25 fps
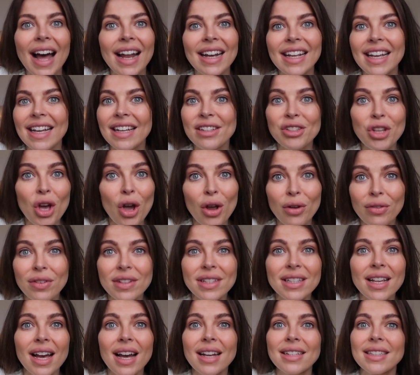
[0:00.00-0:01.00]
and it is
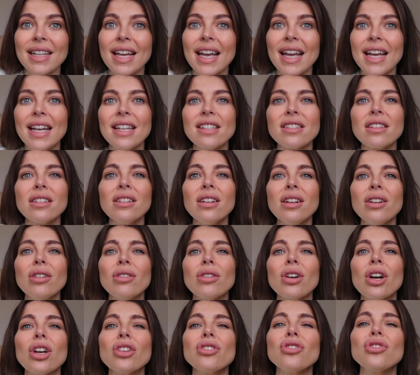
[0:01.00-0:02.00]
oversized, it is gonna
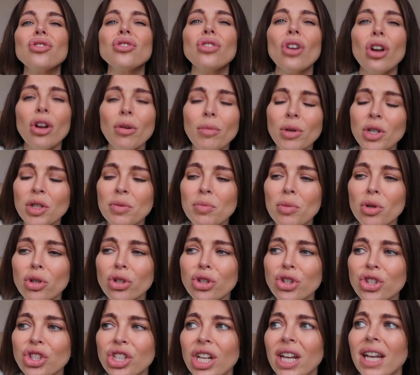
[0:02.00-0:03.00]
look so much more
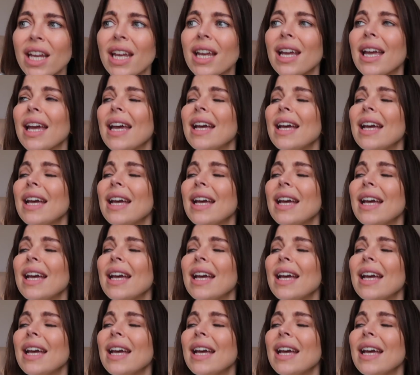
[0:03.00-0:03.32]
chic.